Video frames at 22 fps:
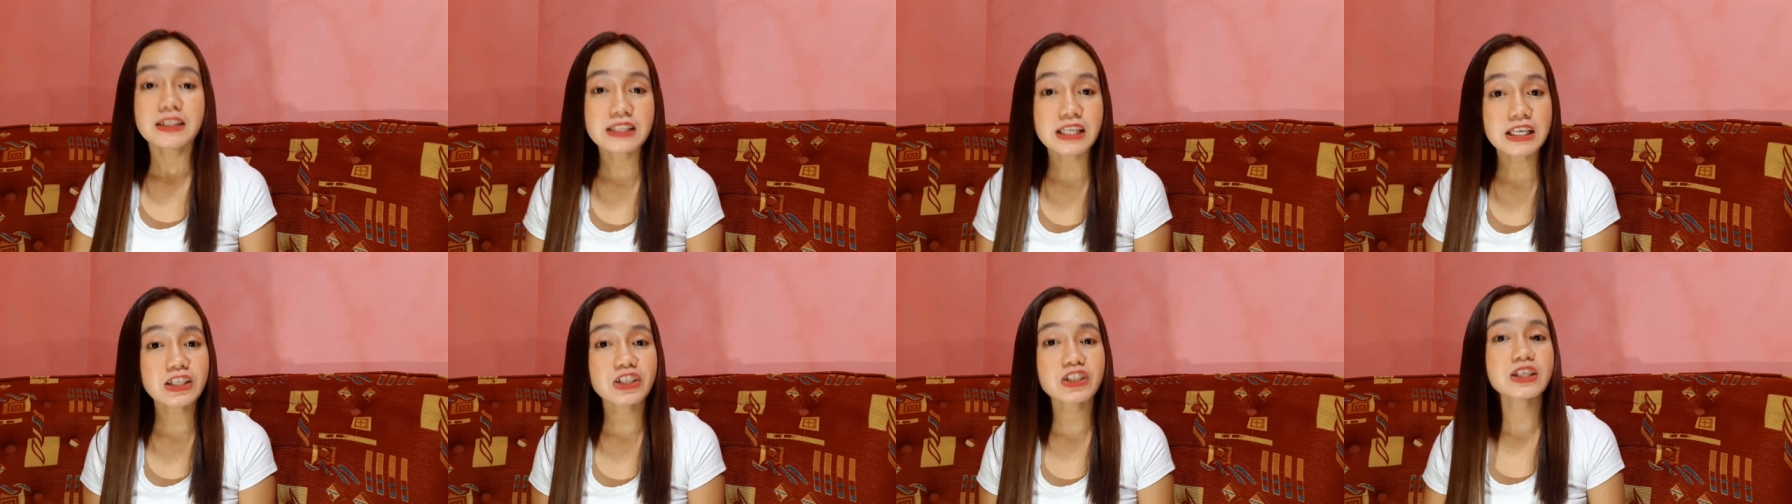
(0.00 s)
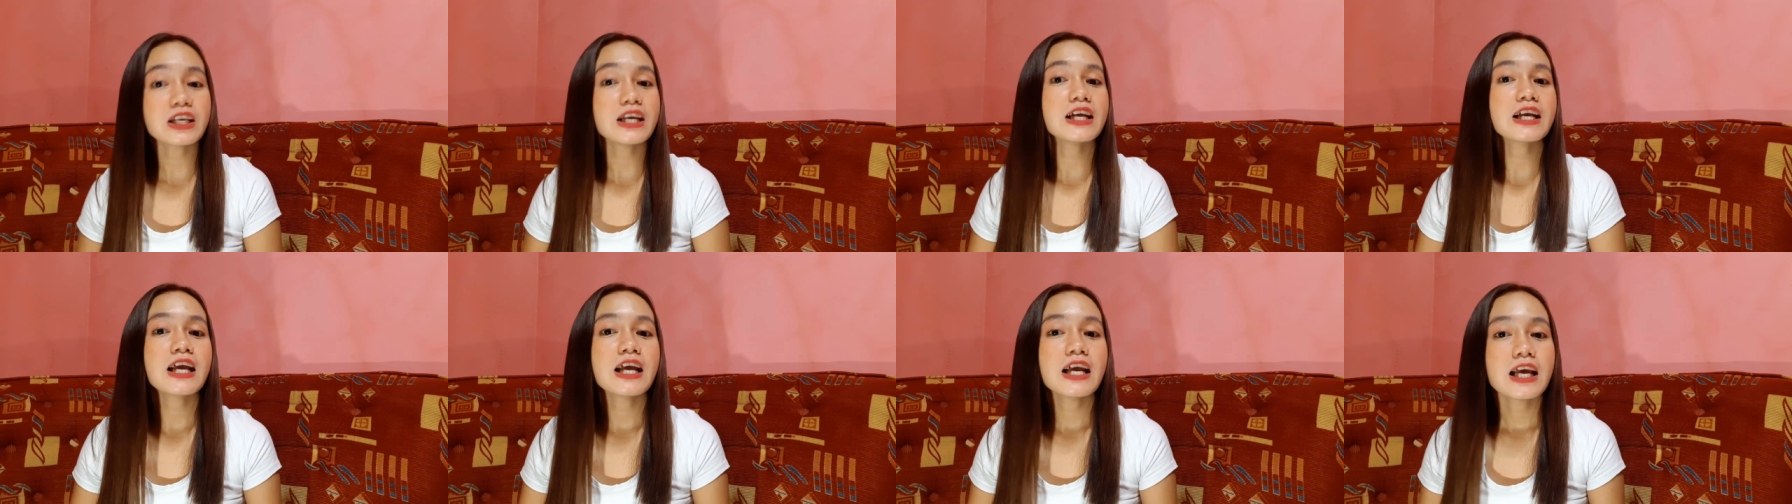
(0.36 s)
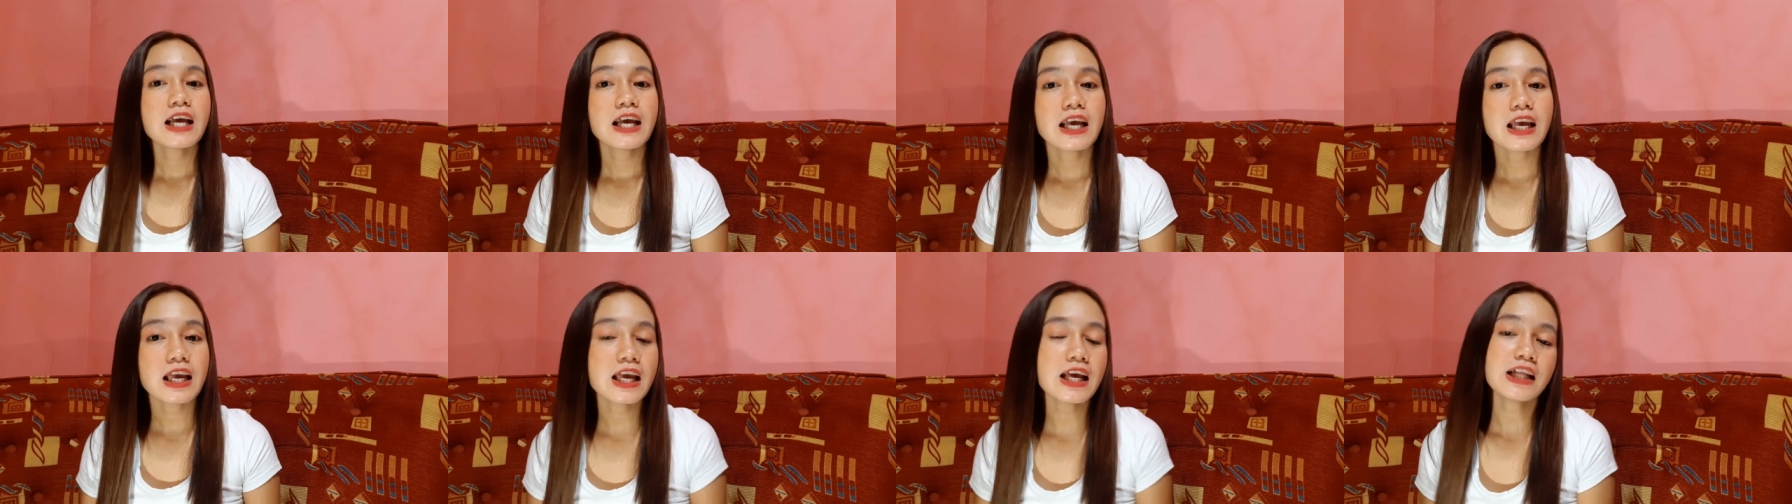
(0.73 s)
teaching,
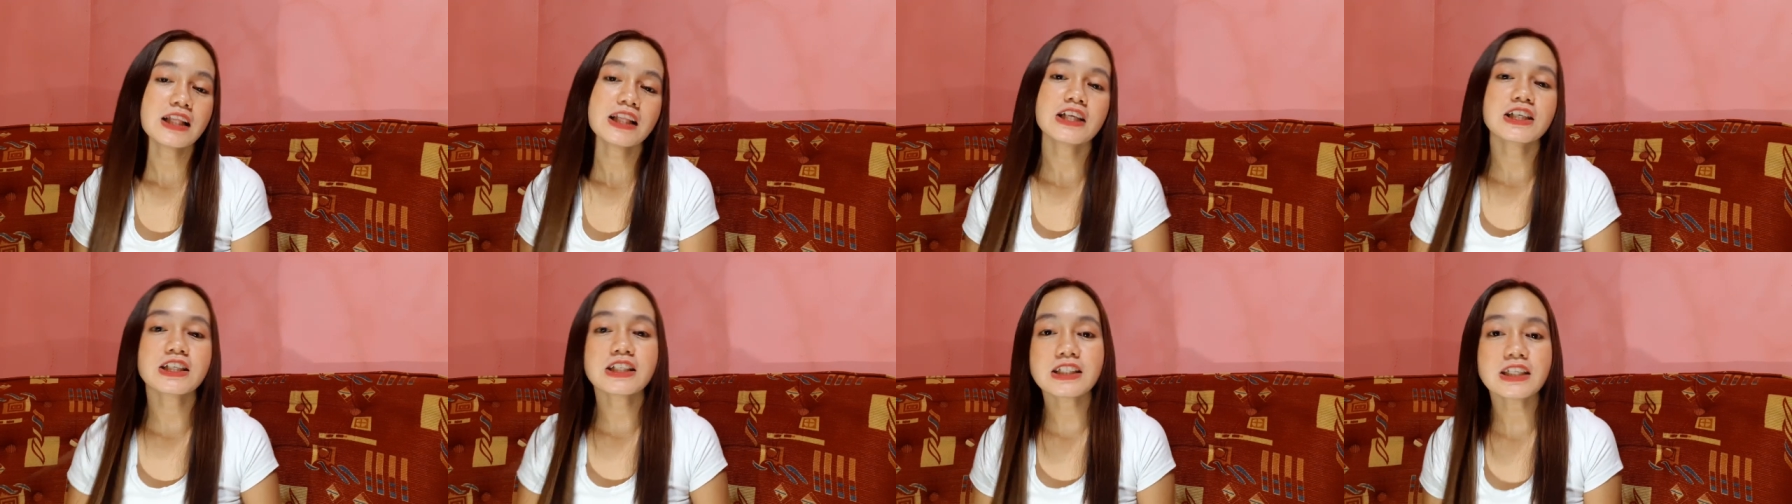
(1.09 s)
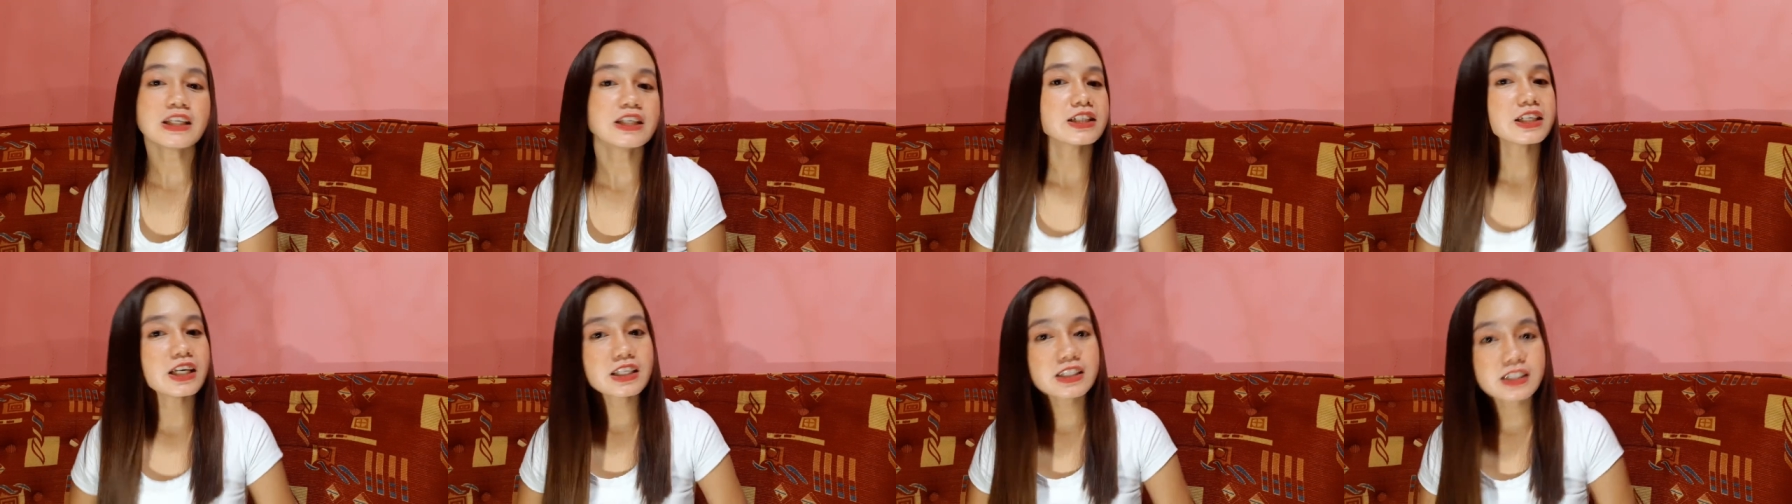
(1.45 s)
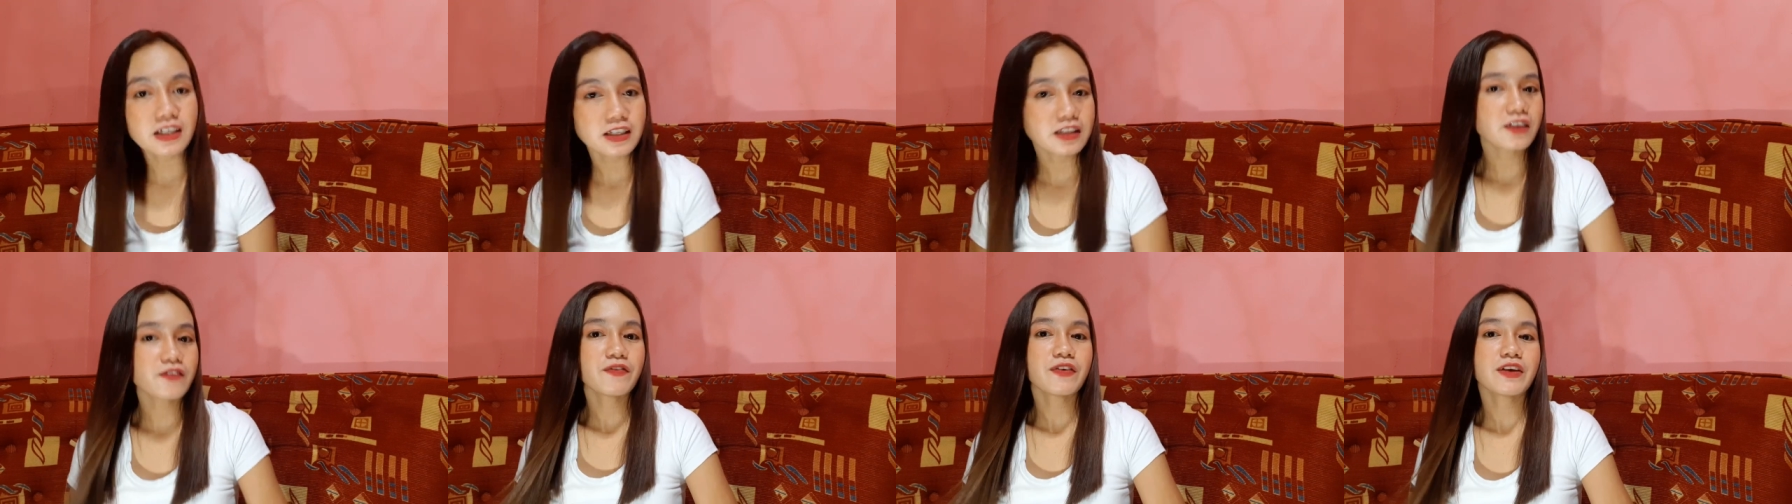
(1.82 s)
English teaching
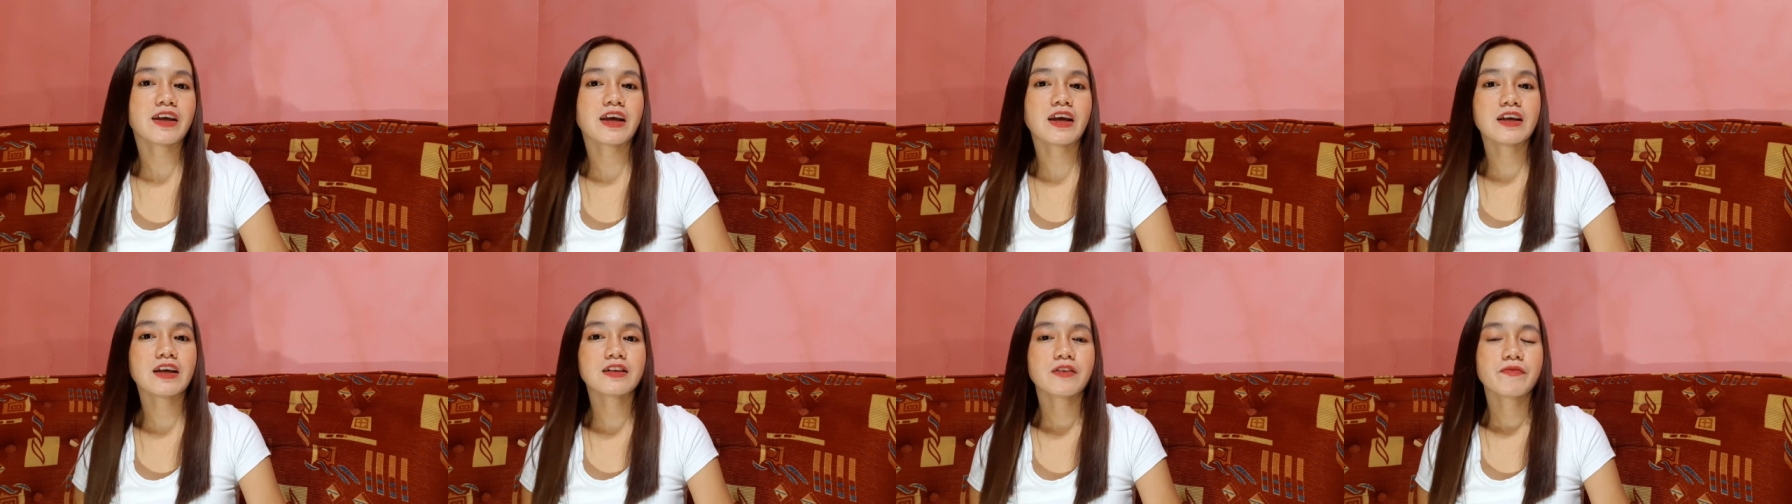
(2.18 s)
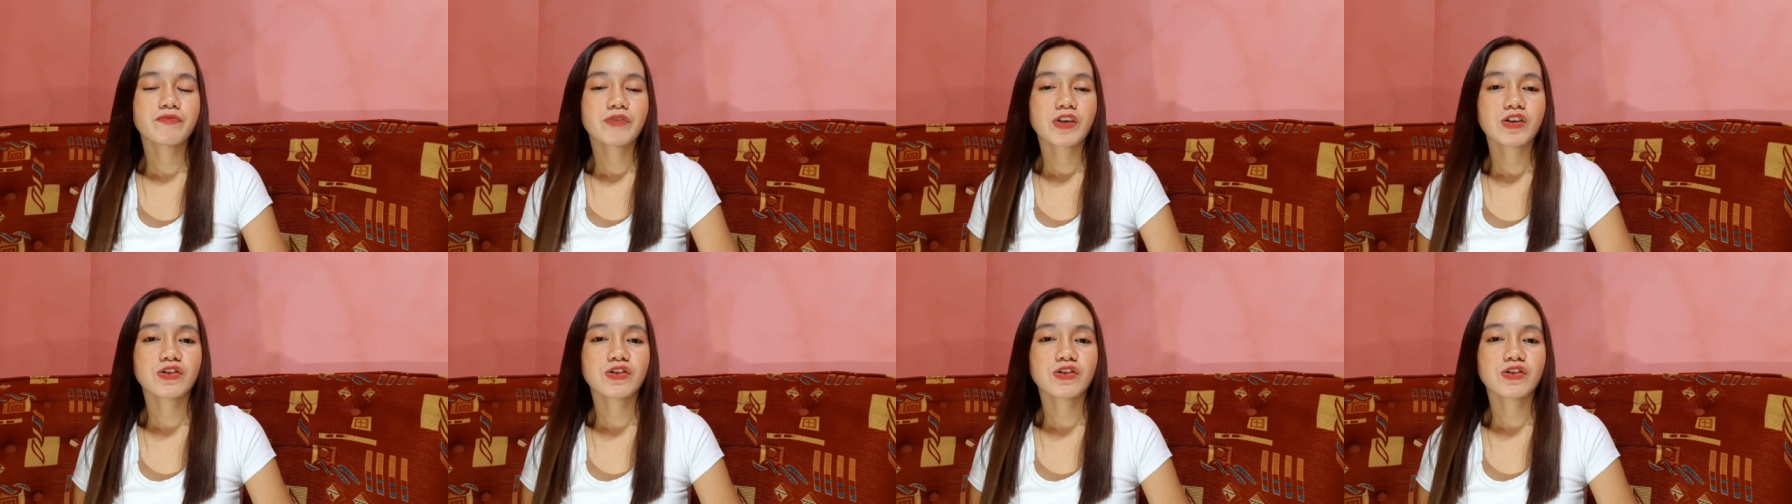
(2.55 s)
certificate.